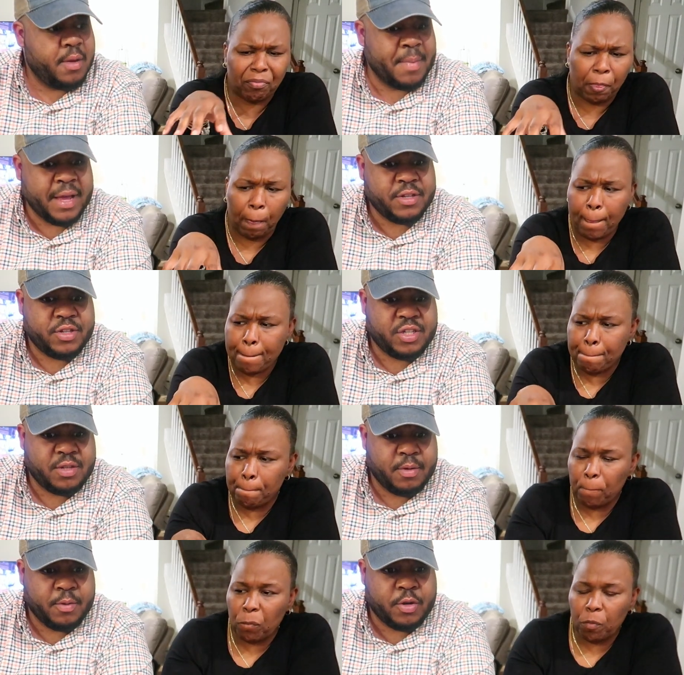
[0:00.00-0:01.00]
Speaker 1: my
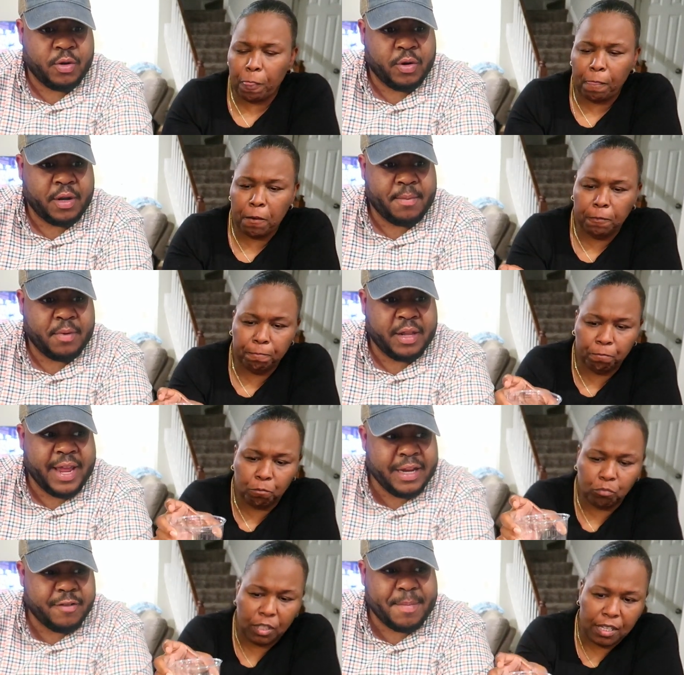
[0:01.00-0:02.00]
during the
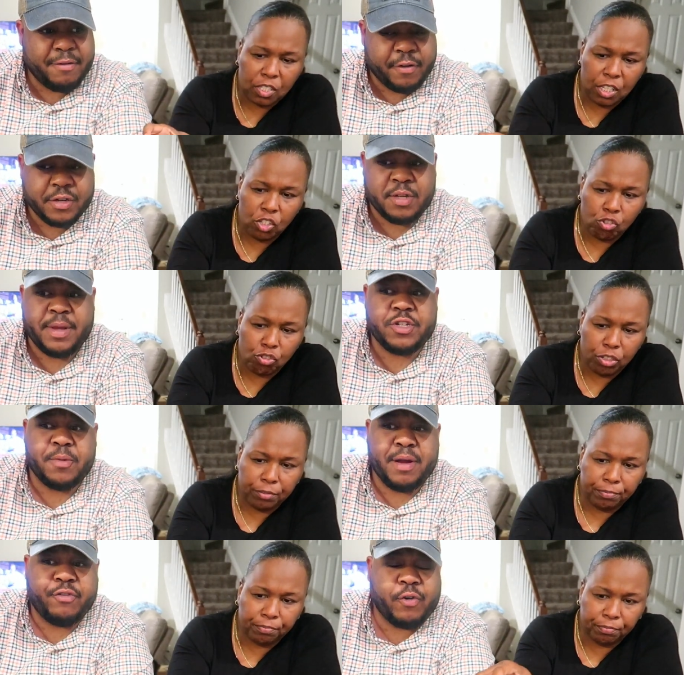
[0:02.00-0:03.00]
end of my first semester,
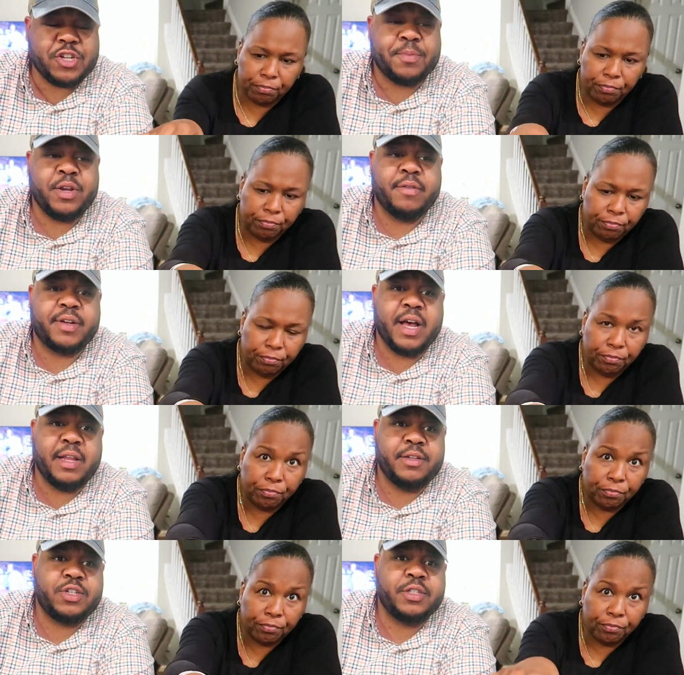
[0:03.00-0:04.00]
my freshman year of
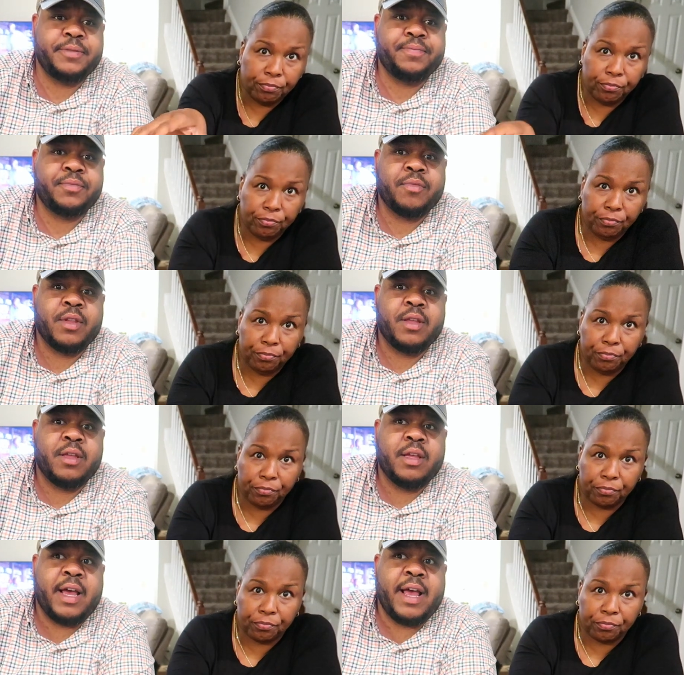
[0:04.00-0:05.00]
college.
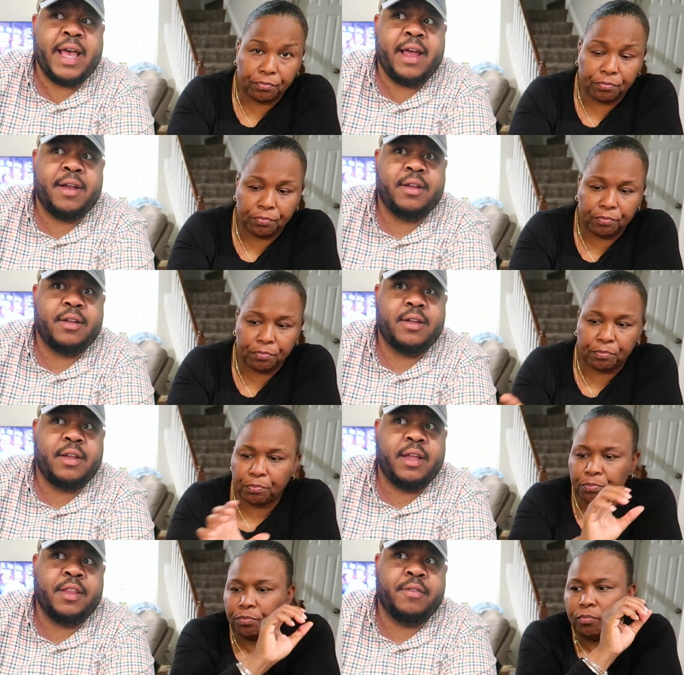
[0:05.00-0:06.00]
I had,
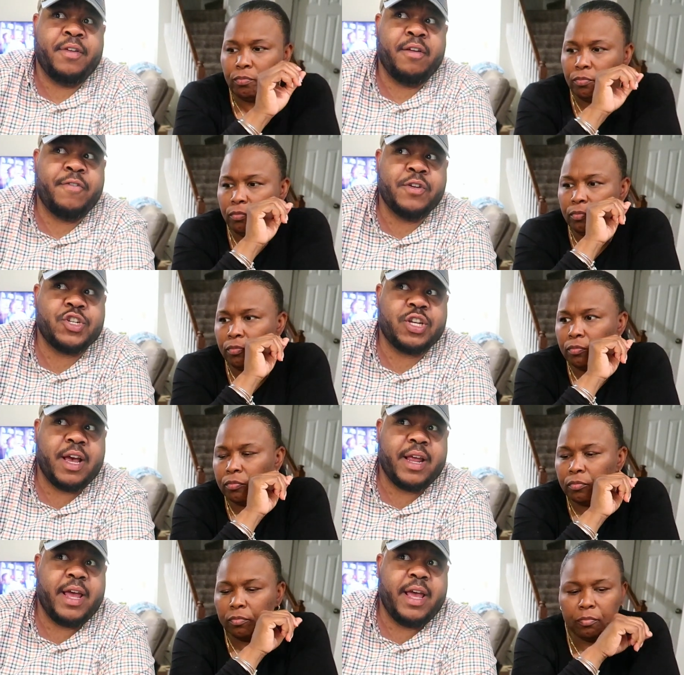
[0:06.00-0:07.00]
and the very first
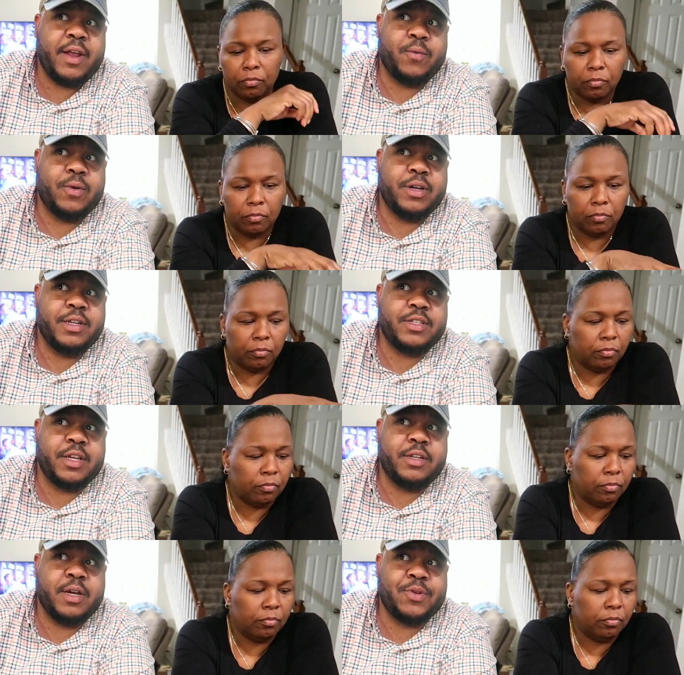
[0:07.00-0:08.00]
shot I had was
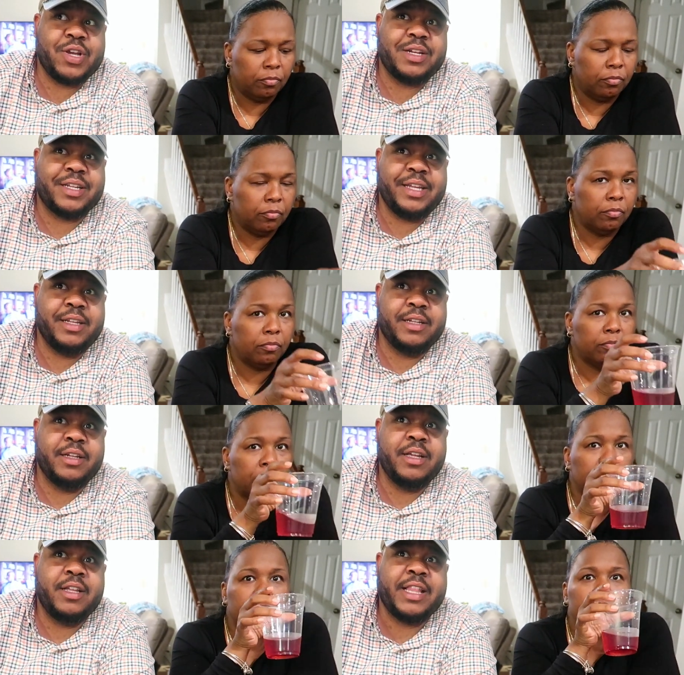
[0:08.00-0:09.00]
a double shot of
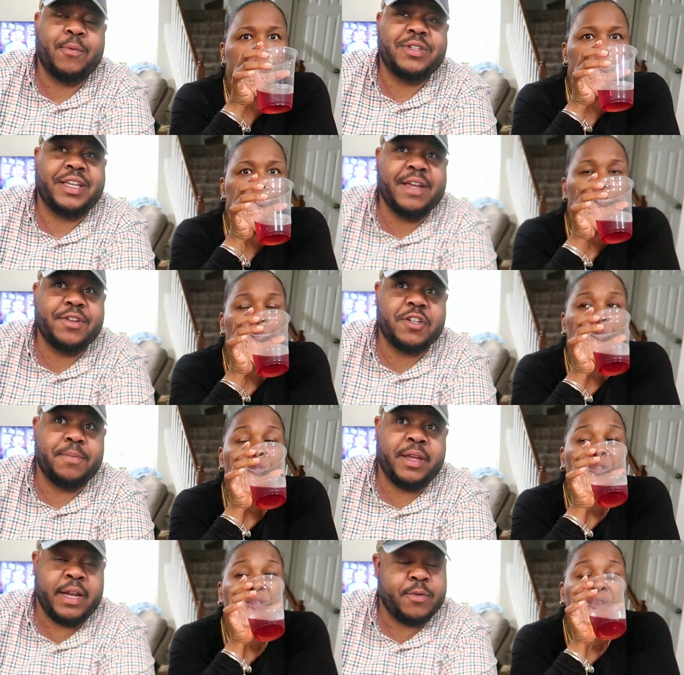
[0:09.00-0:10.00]
tequila that was given to
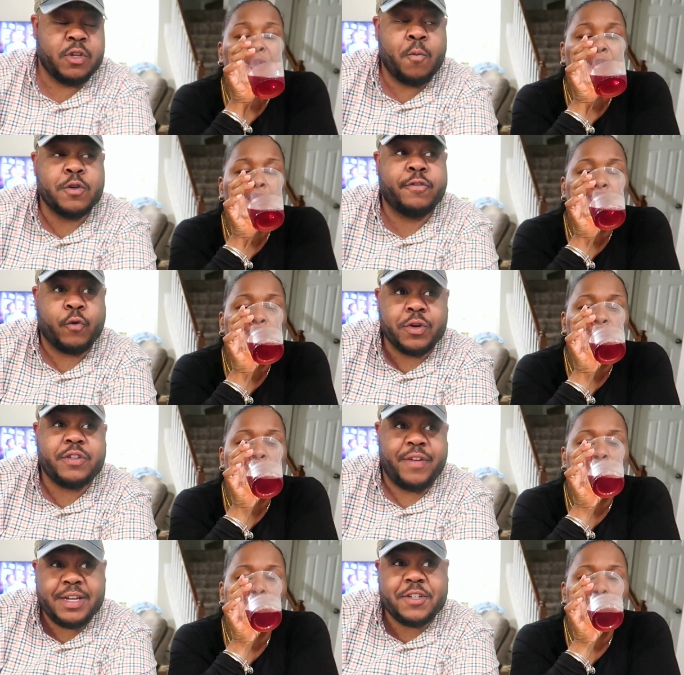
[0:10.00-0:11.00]
me, and it was almost force
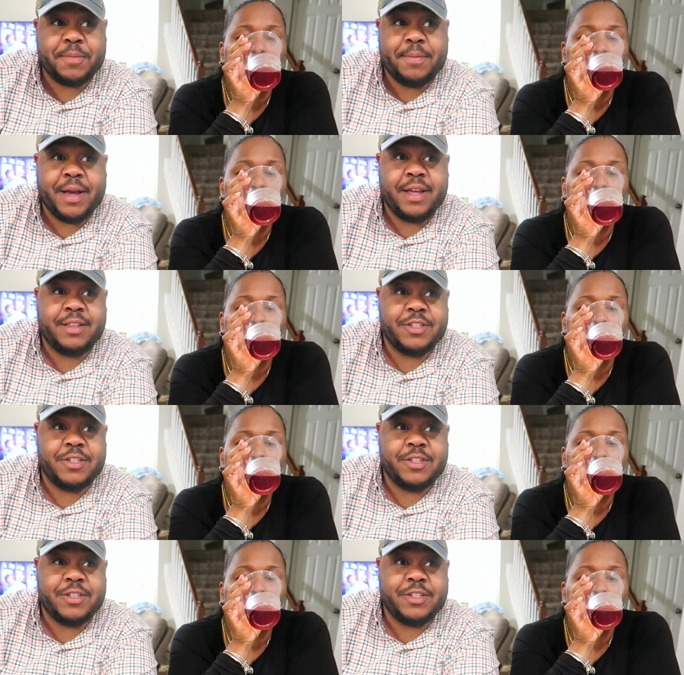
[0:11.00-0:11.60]
fed to me by